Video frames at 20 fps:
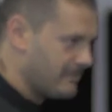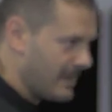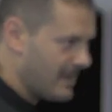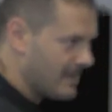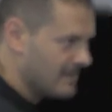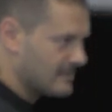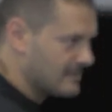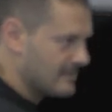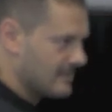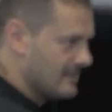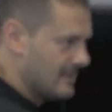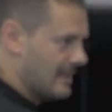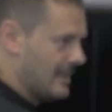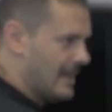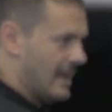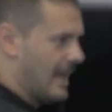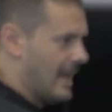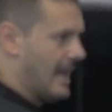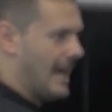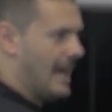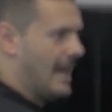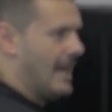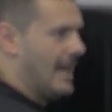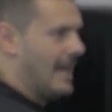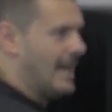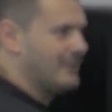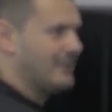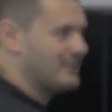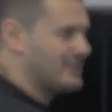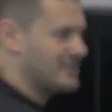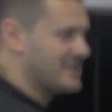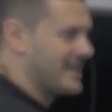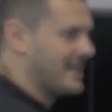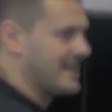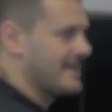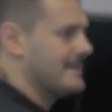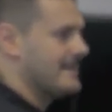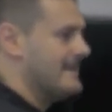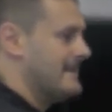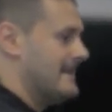part I don't check.
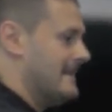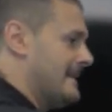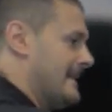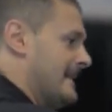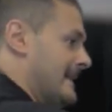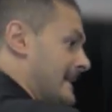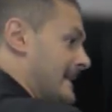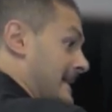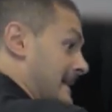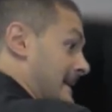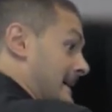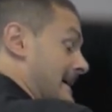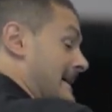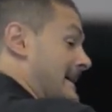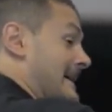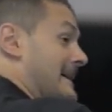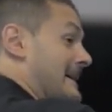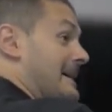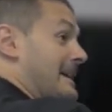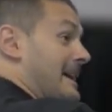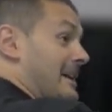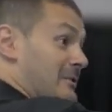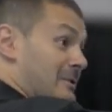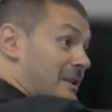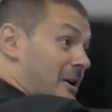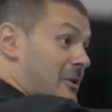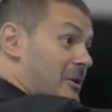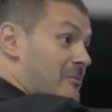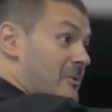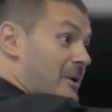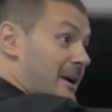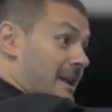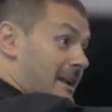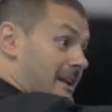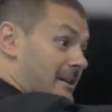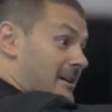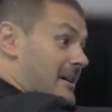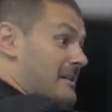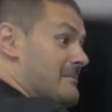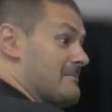Uh, can you take a book
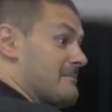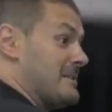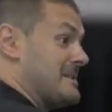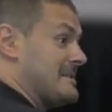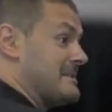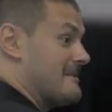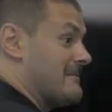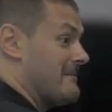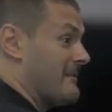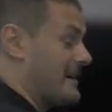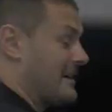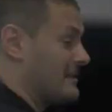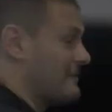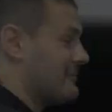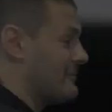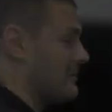and come, please? Thank you